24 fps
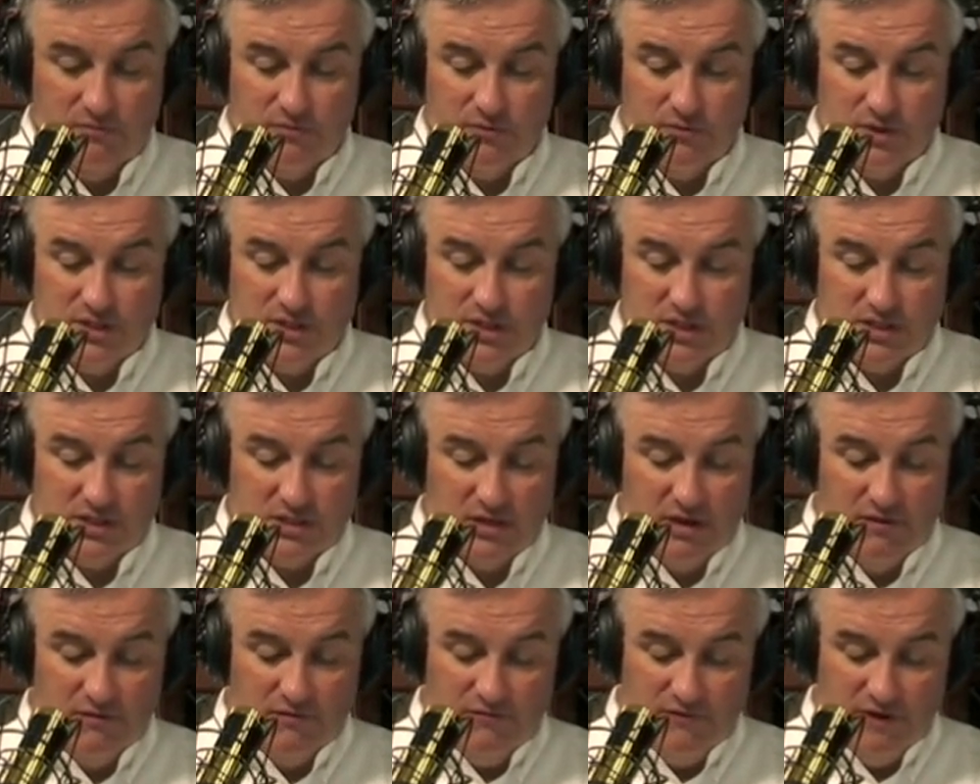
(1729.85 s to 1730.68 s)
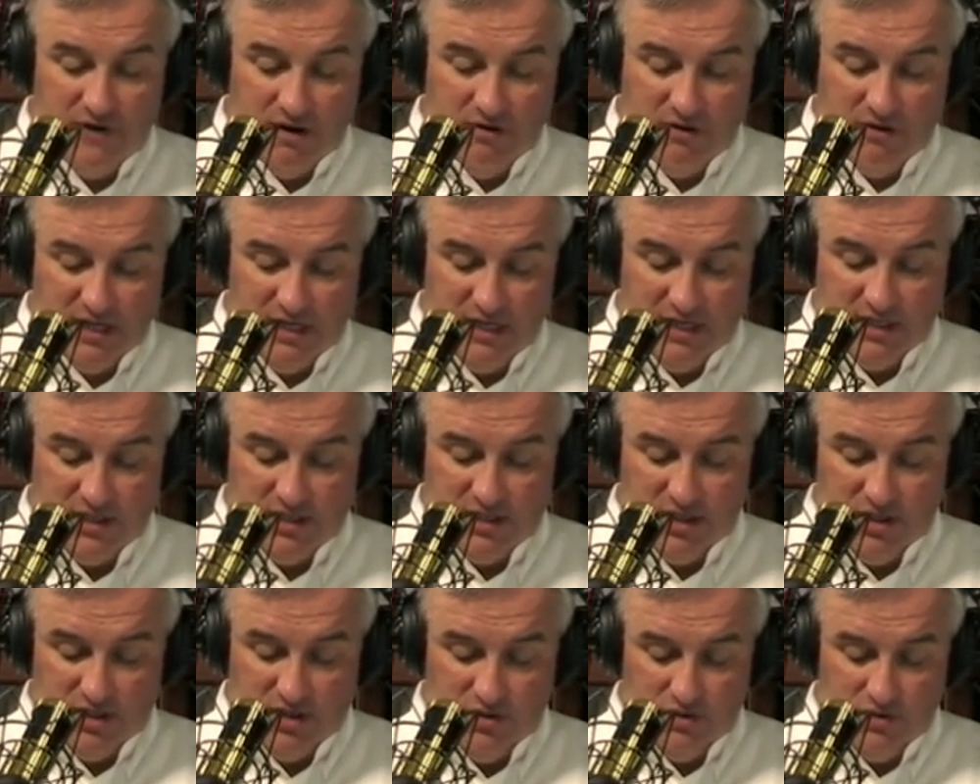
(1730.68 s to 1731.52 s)
For instance, a very easy
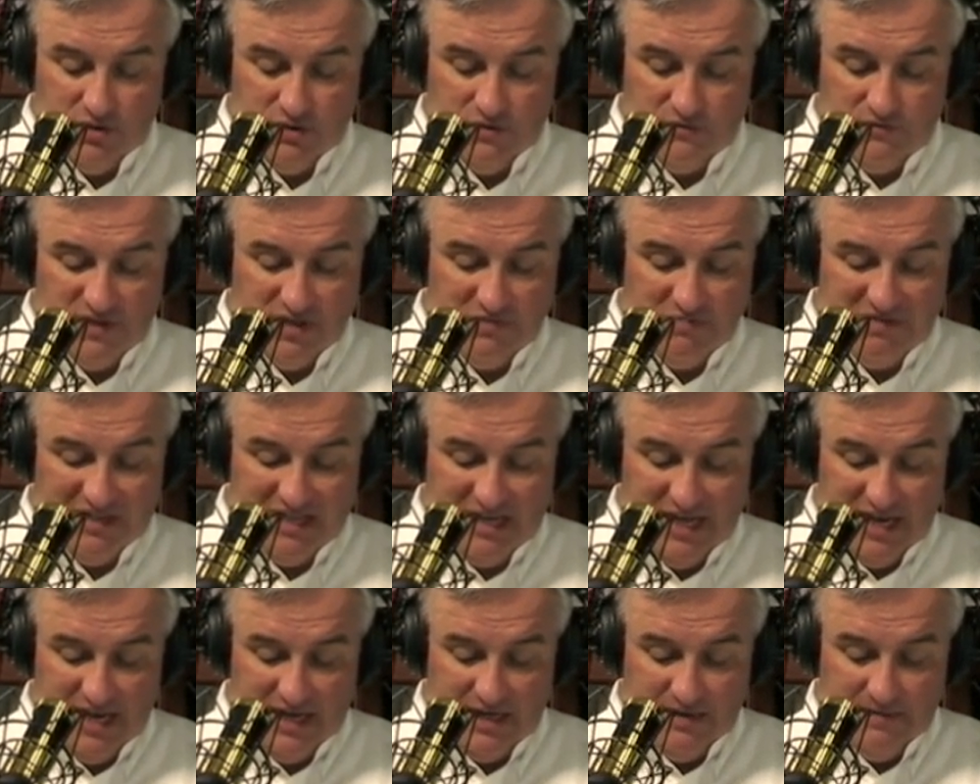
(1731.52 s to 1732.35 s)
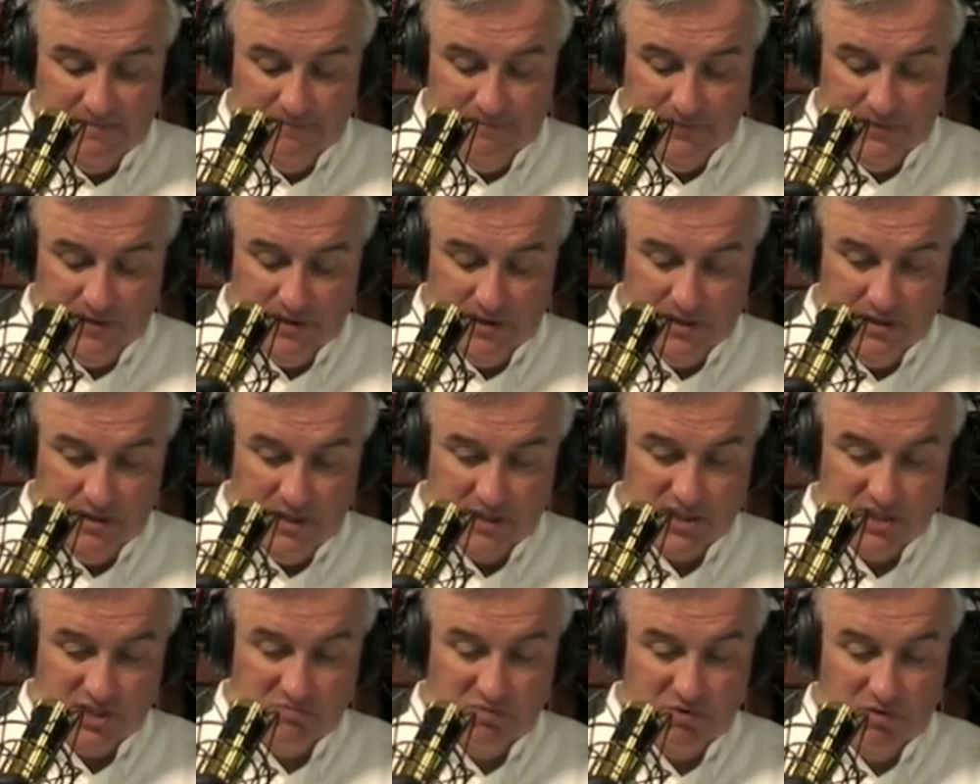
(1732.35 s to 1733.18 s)
to use VPN
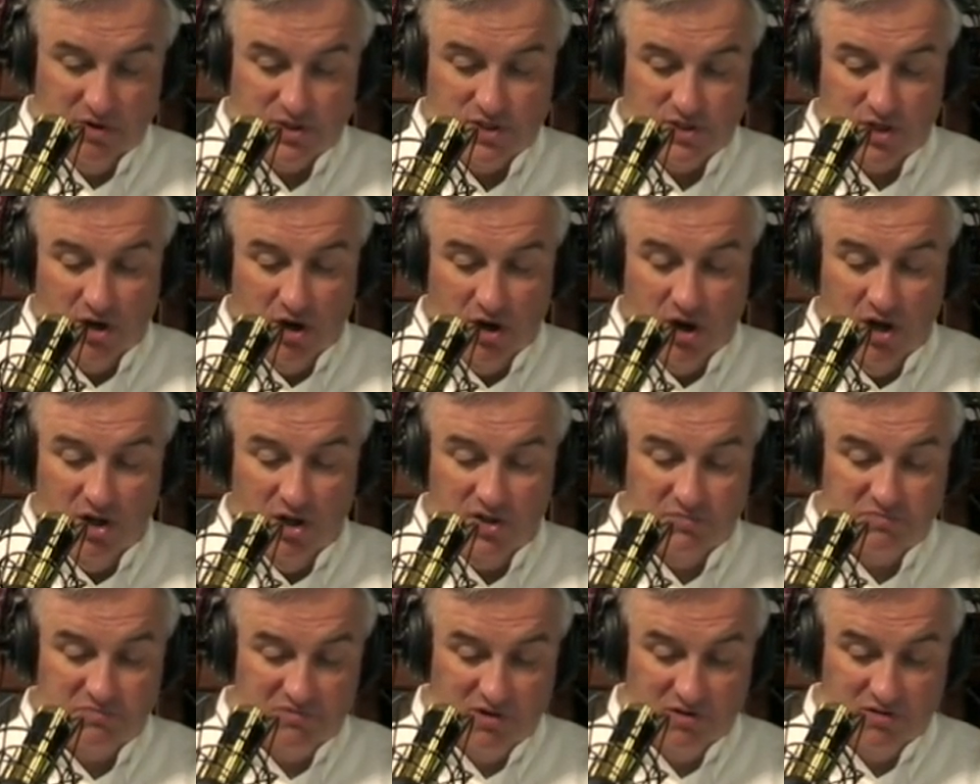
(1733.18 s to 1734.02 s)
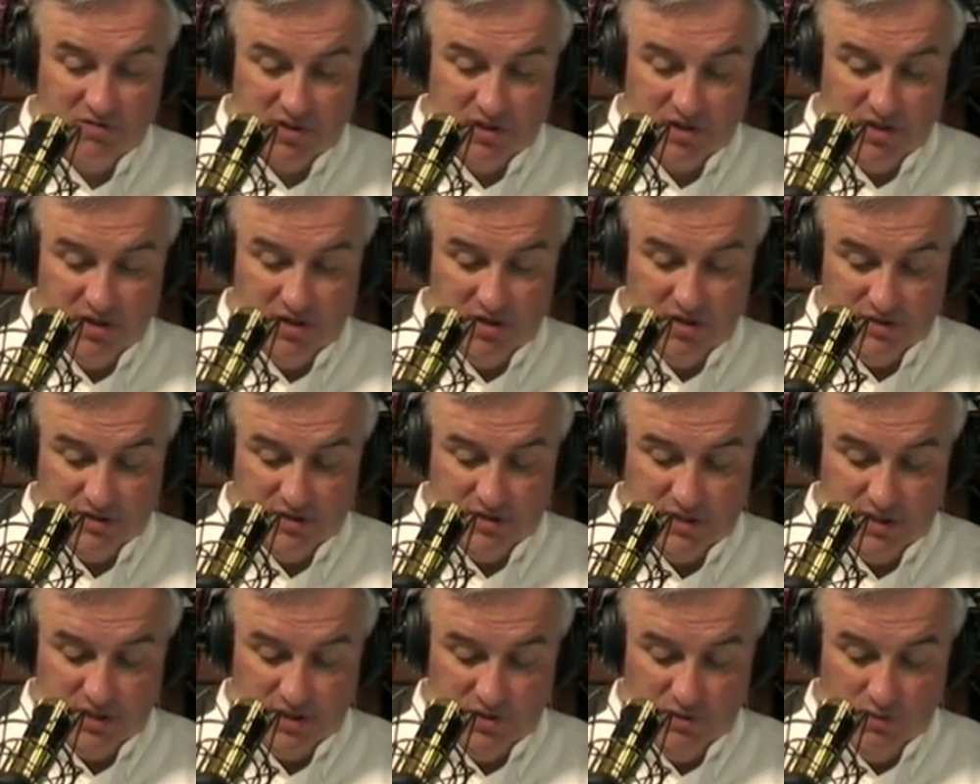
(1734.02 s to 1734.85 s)
that supports all the
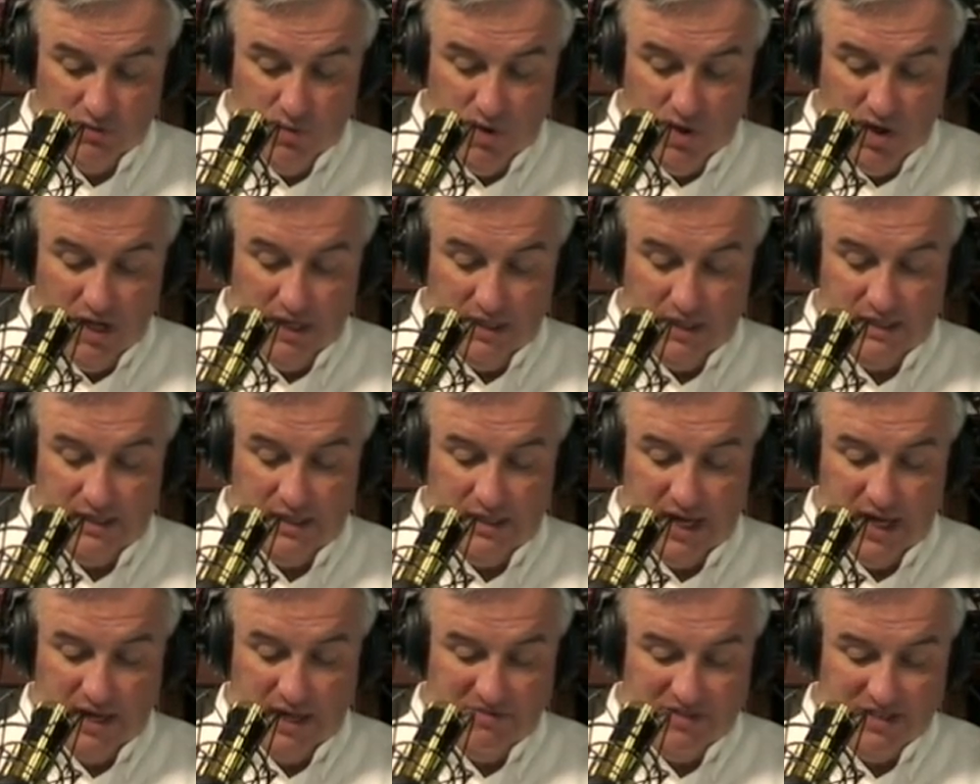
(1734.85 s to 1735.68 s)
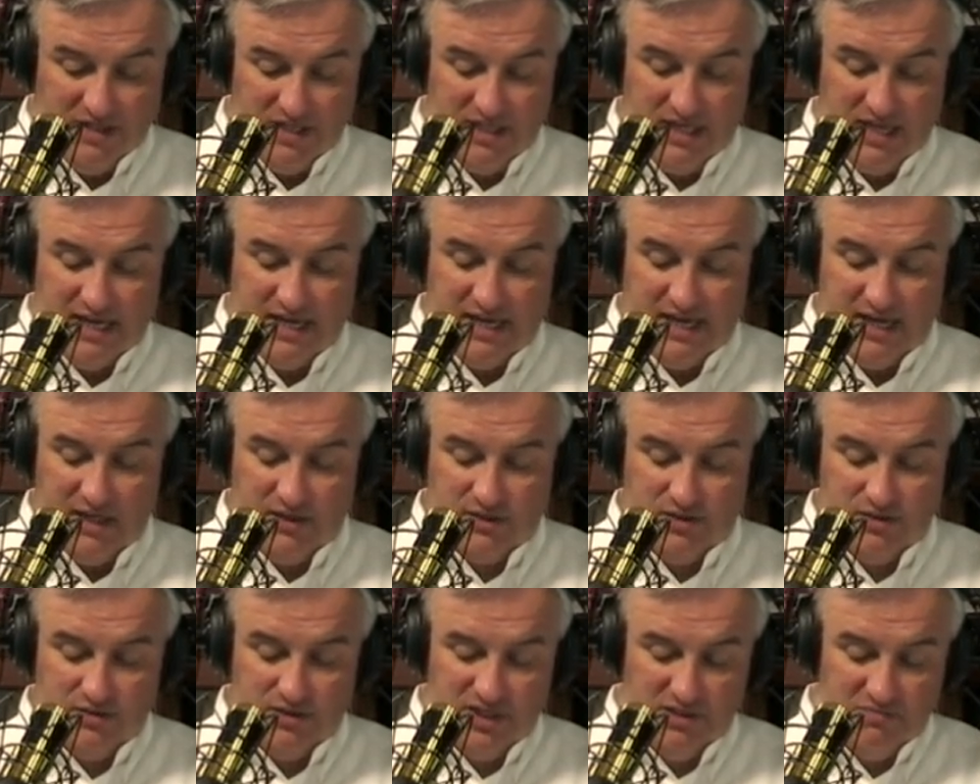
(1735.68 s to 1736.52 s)
protocols that you want IPsec,
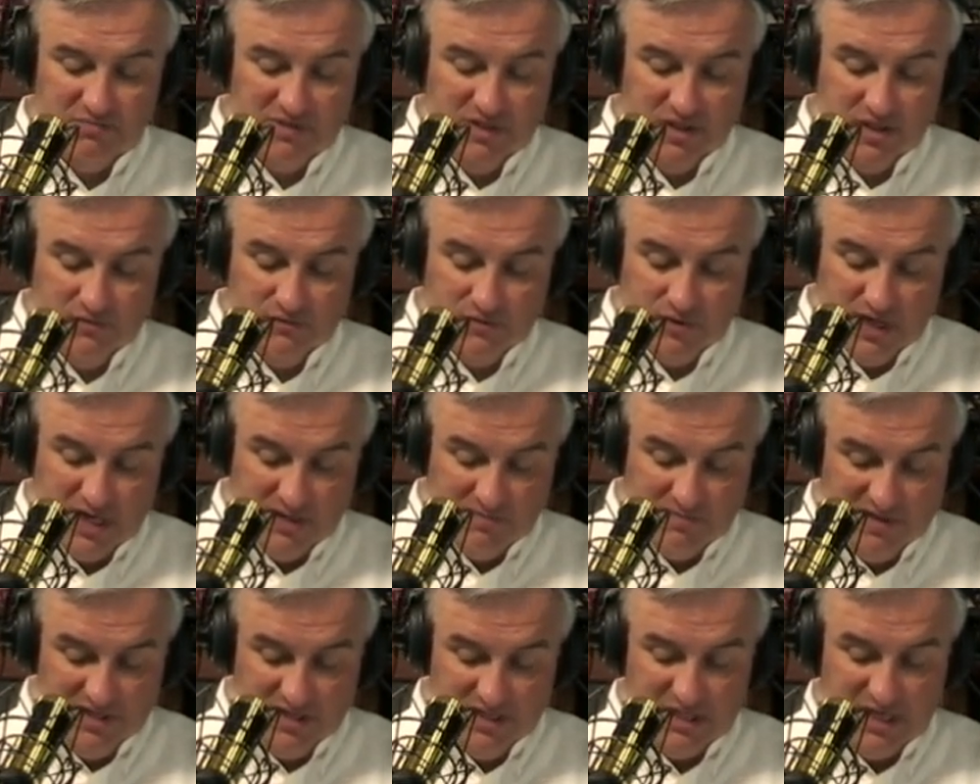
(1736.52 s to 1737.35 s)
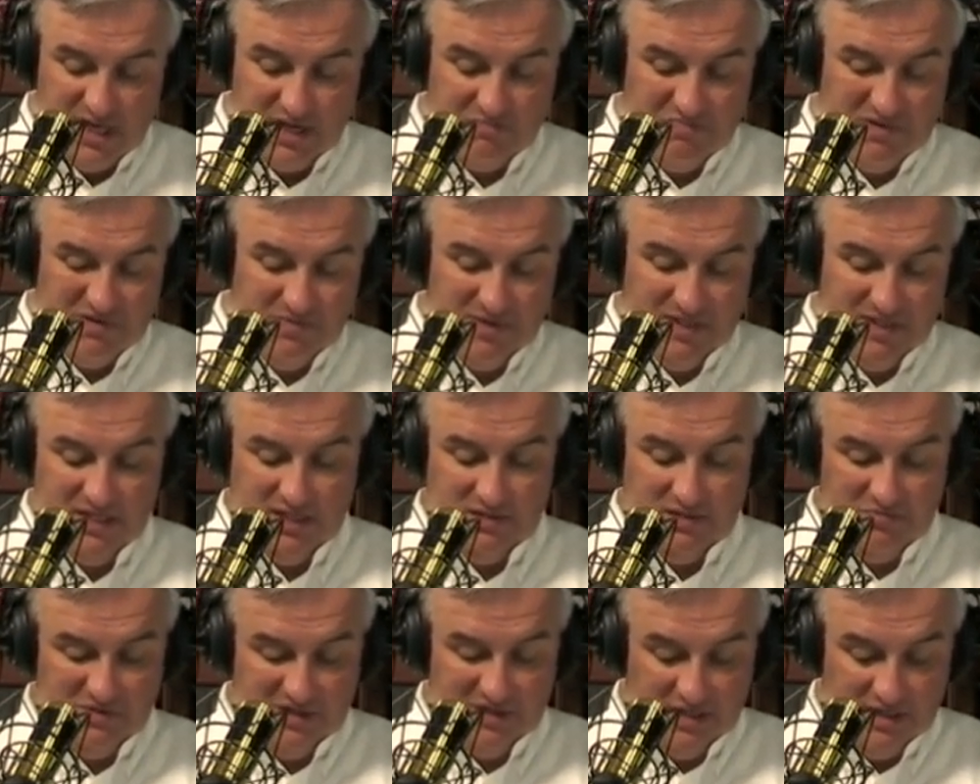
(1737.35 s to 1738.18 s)
L2TP over IPsec,
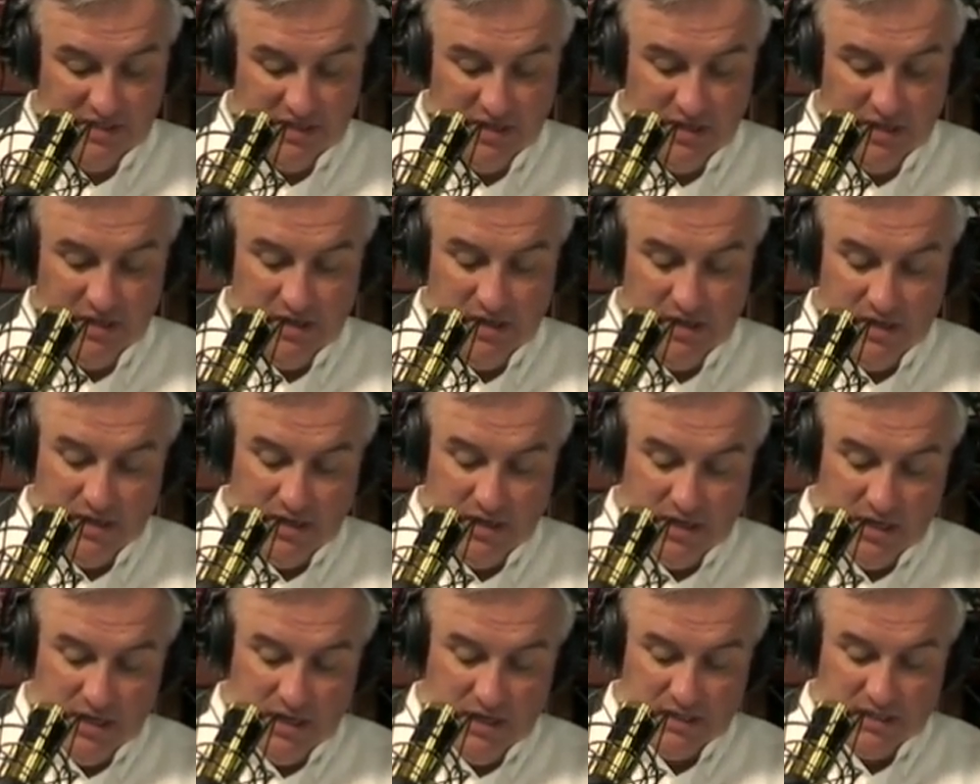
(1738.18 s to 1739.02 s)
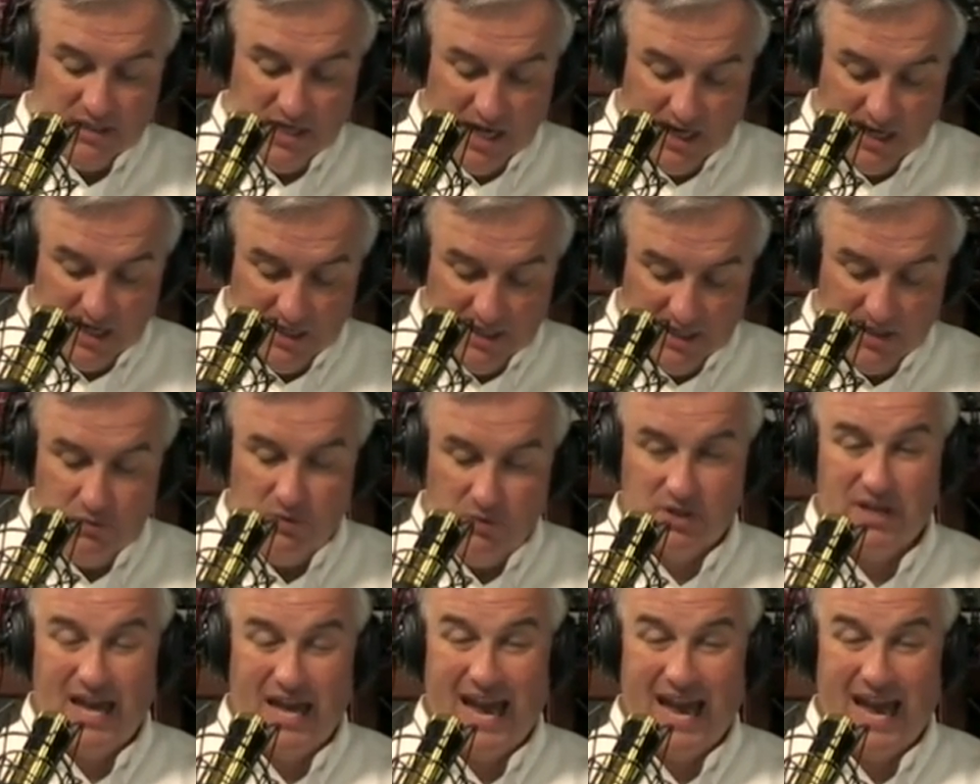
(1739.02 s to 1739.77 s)
PPTP, uh, tunneling with